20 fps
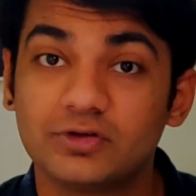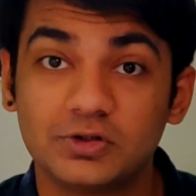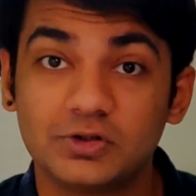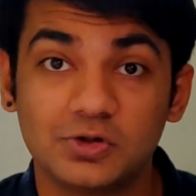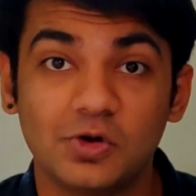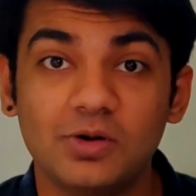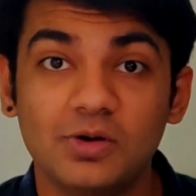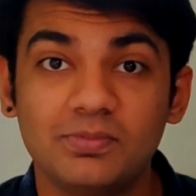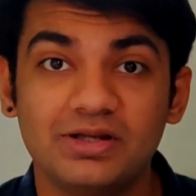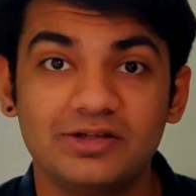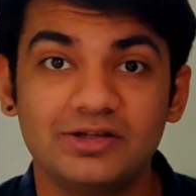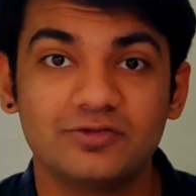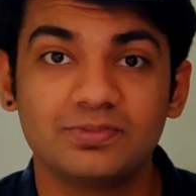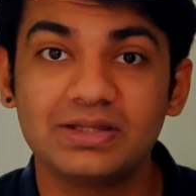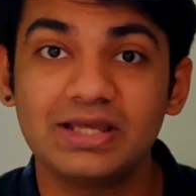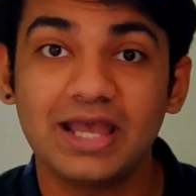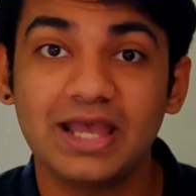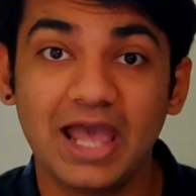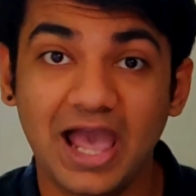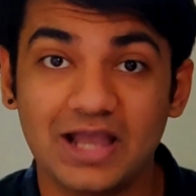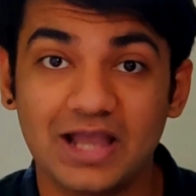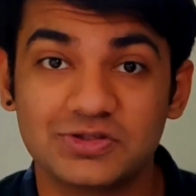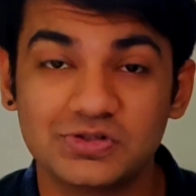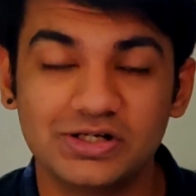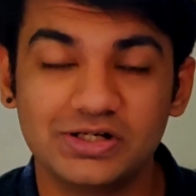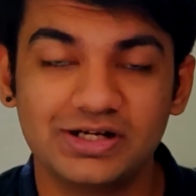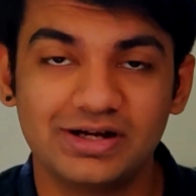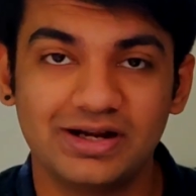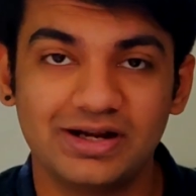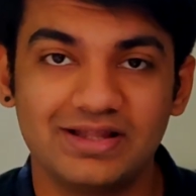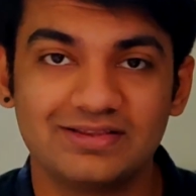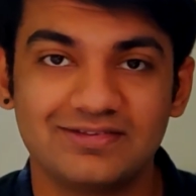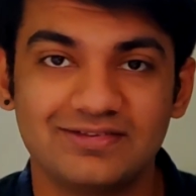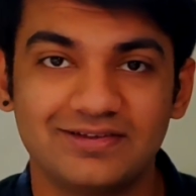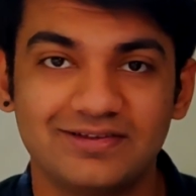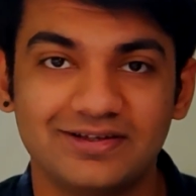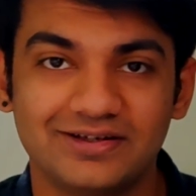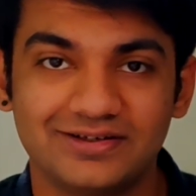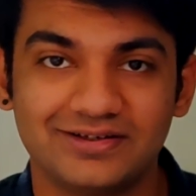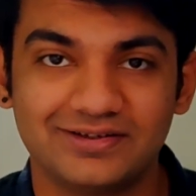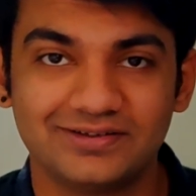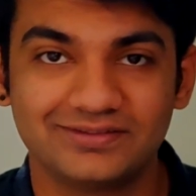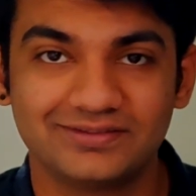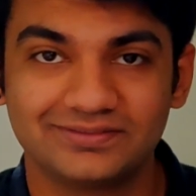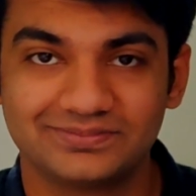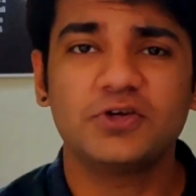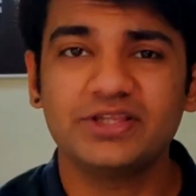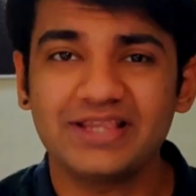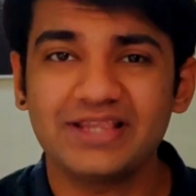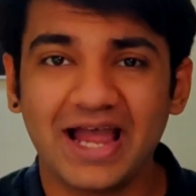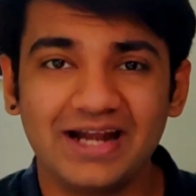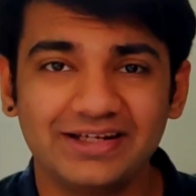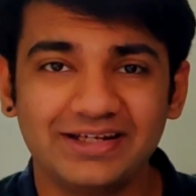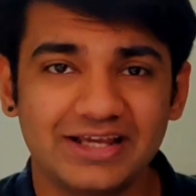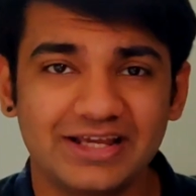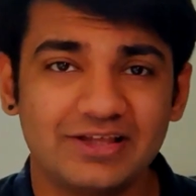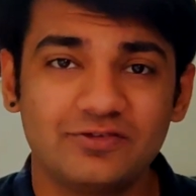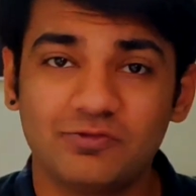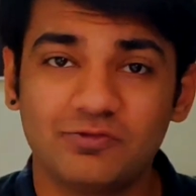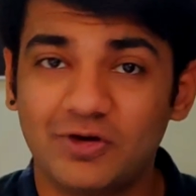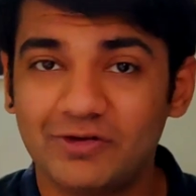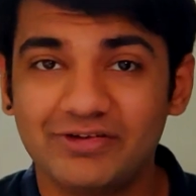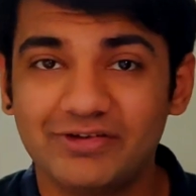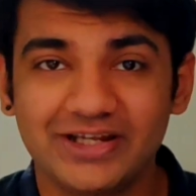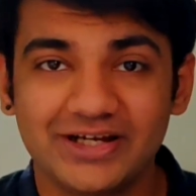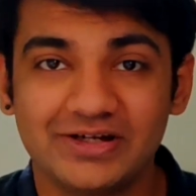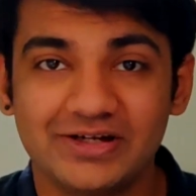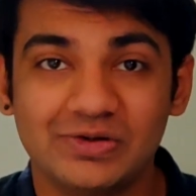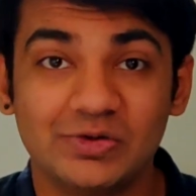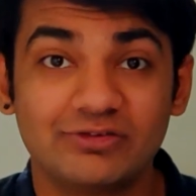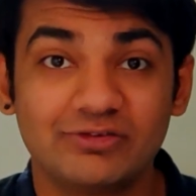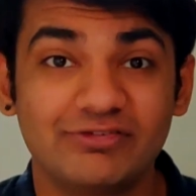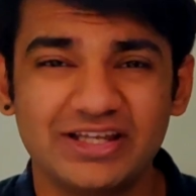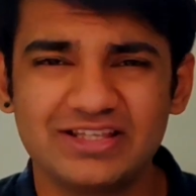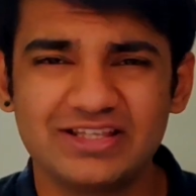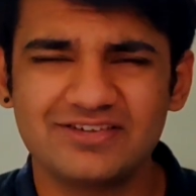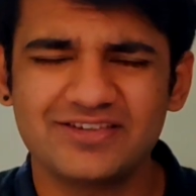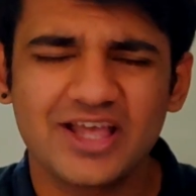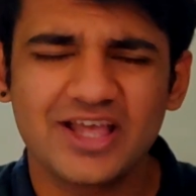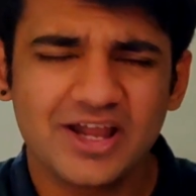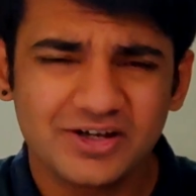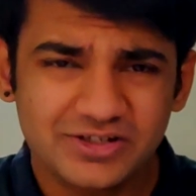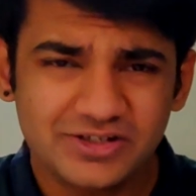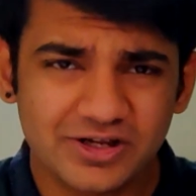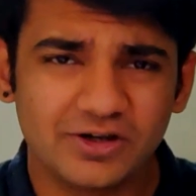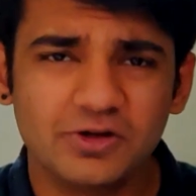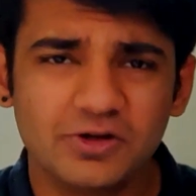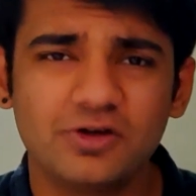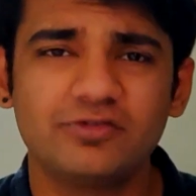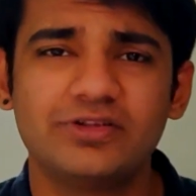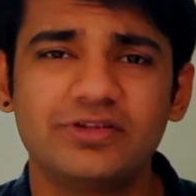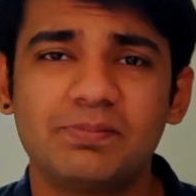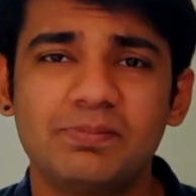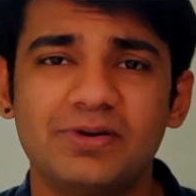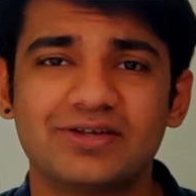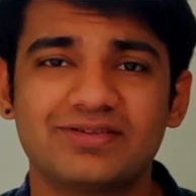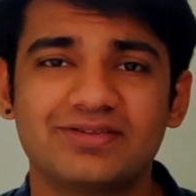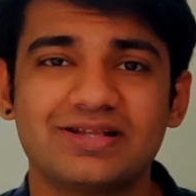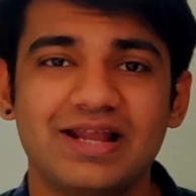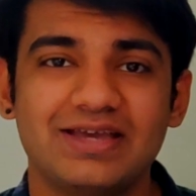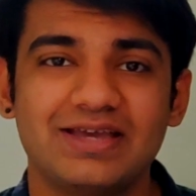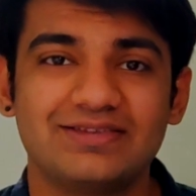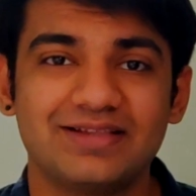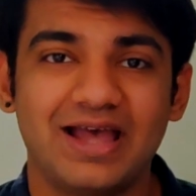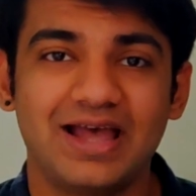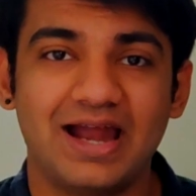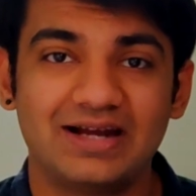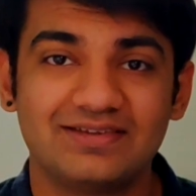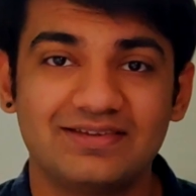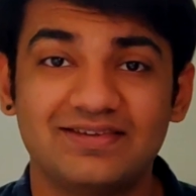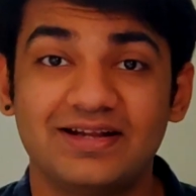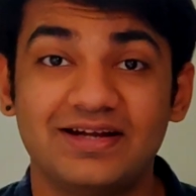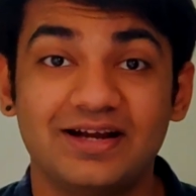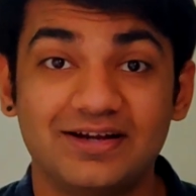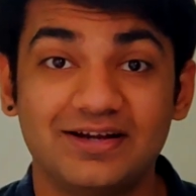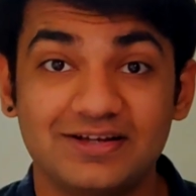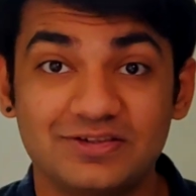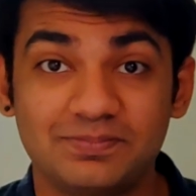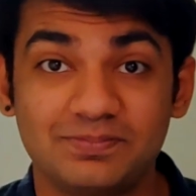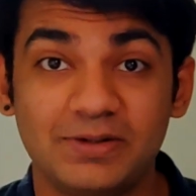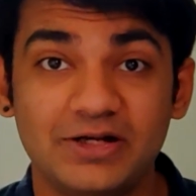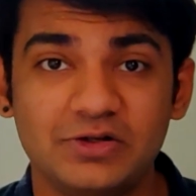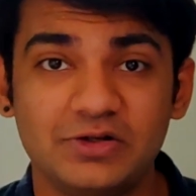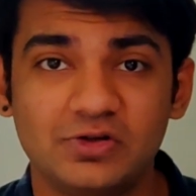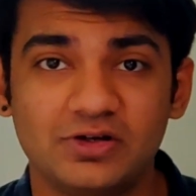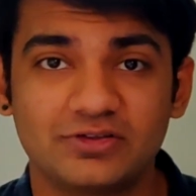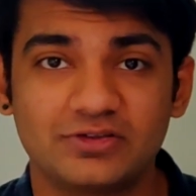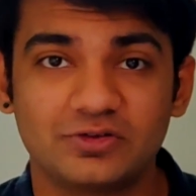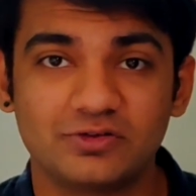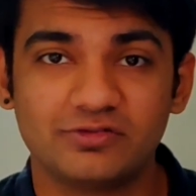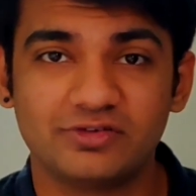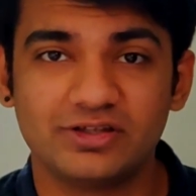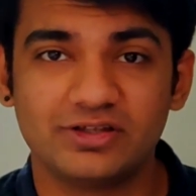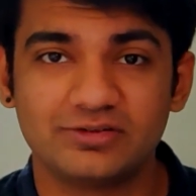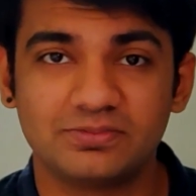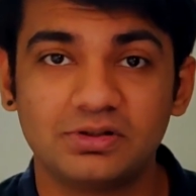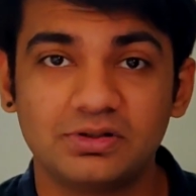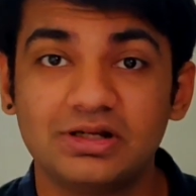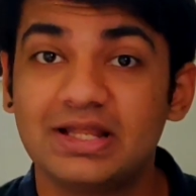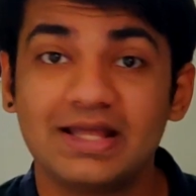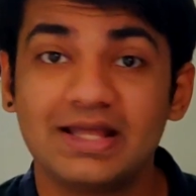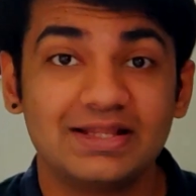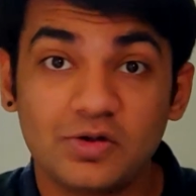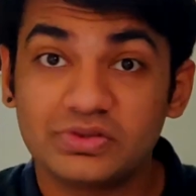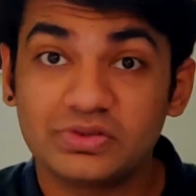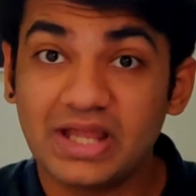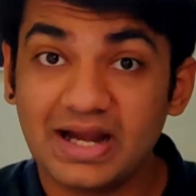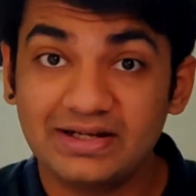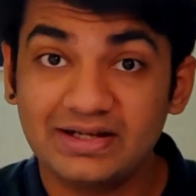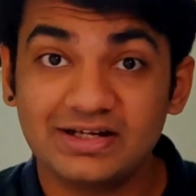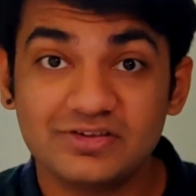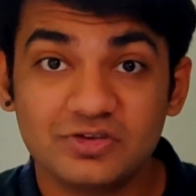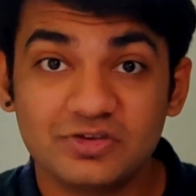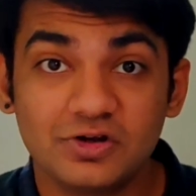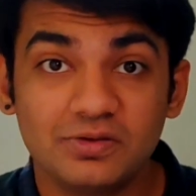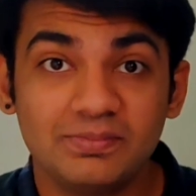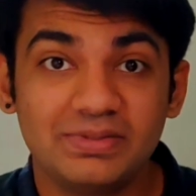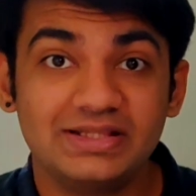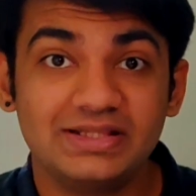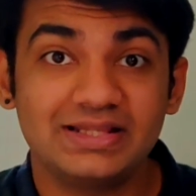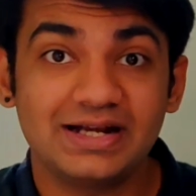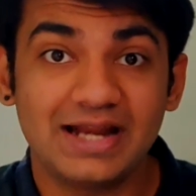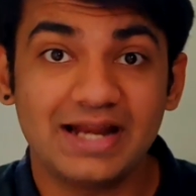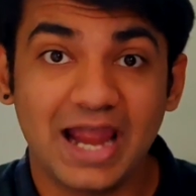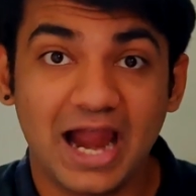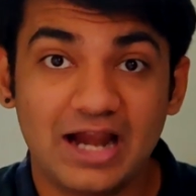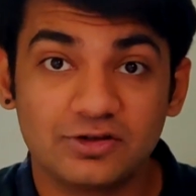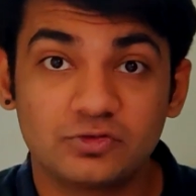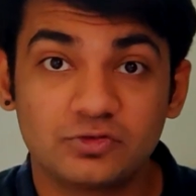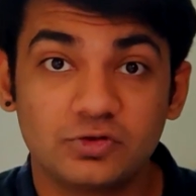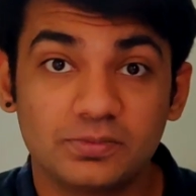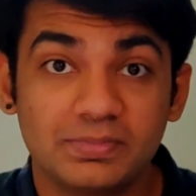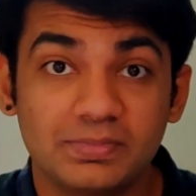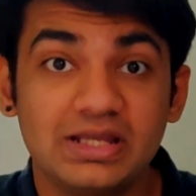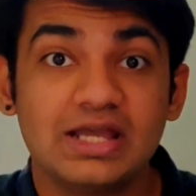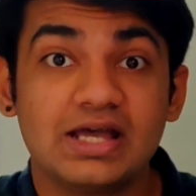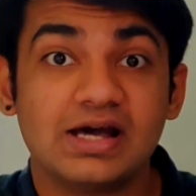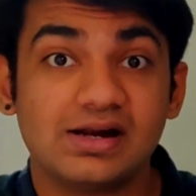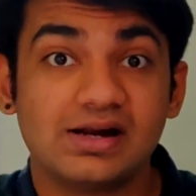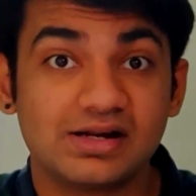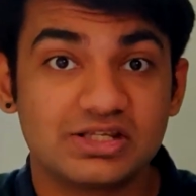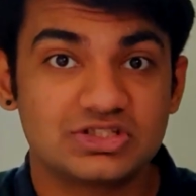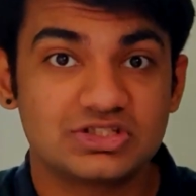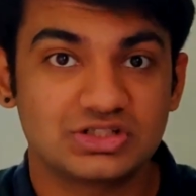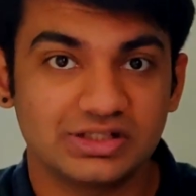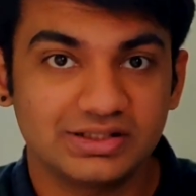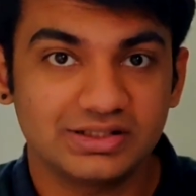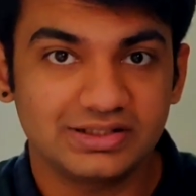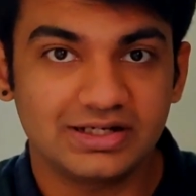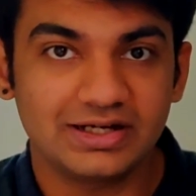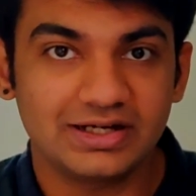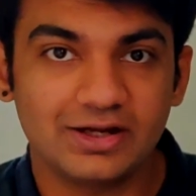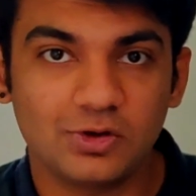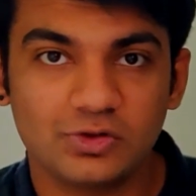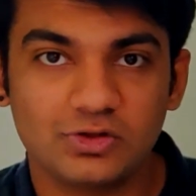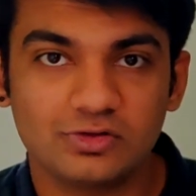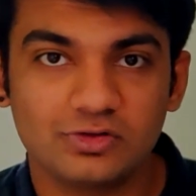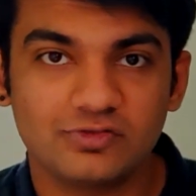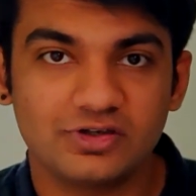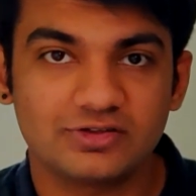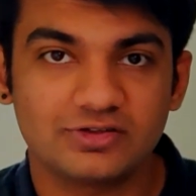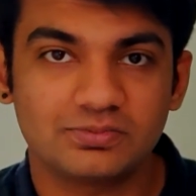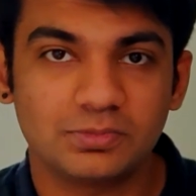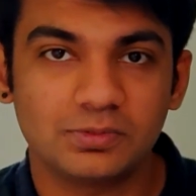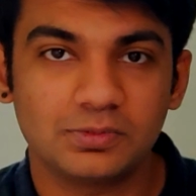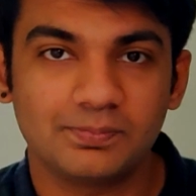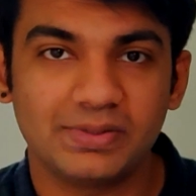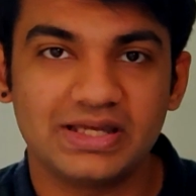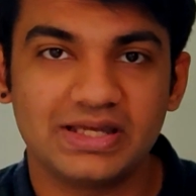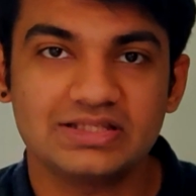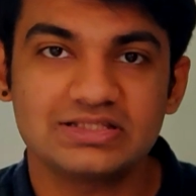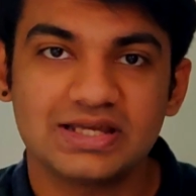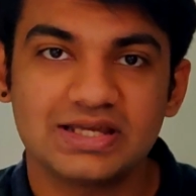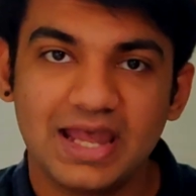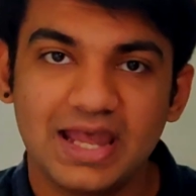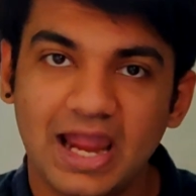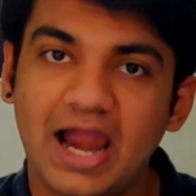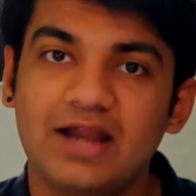If you don't believe me, actually try and see it. So in that case, what we can do is we can just turn off the personalized ads that are displayed to us on Facebook. Now that does not mean that ads would be restricted on your Facebook page.